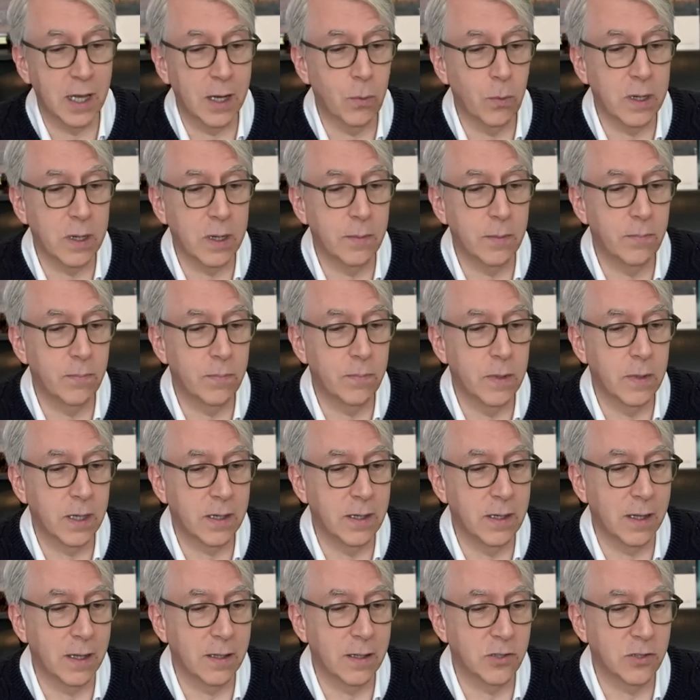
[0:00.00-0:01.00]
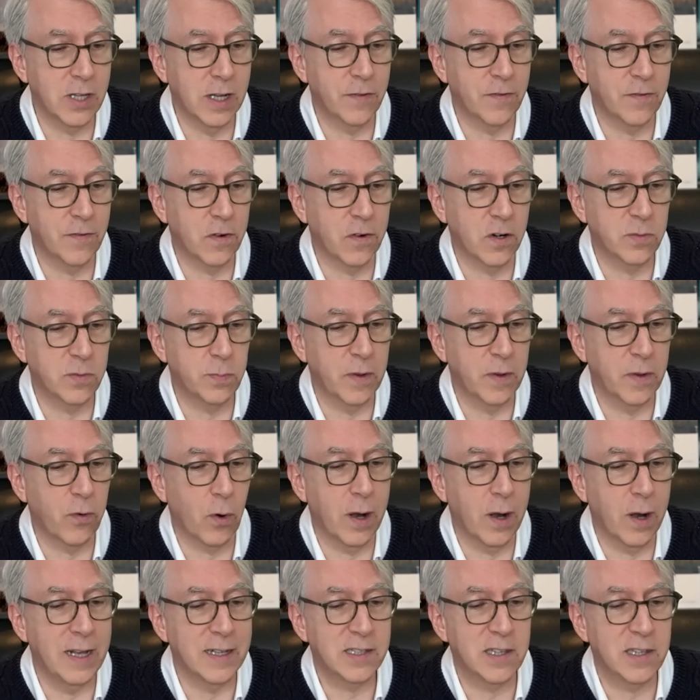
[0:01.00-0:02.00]
I want to acknowledge that first
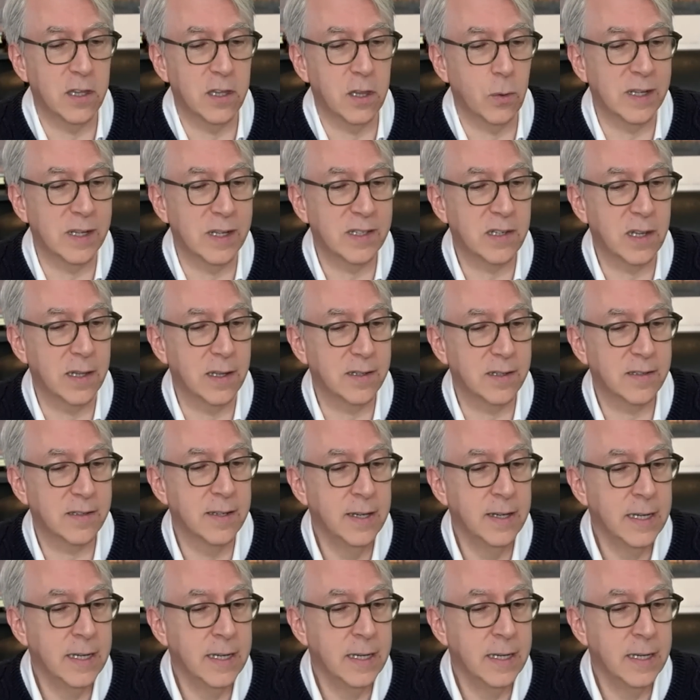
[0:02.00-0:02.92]
before I ask you the rest of this.